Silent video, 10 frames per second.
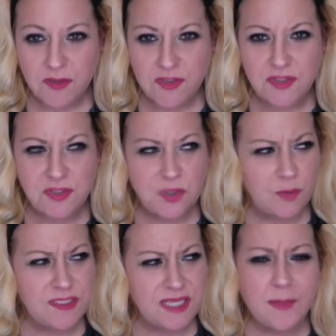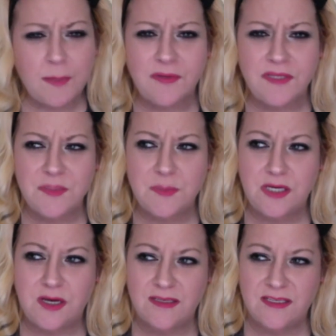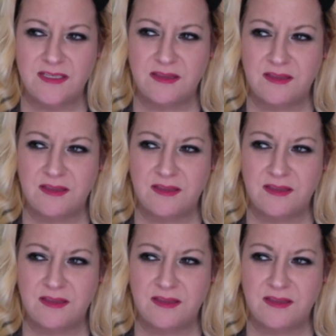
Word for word: so upset about this because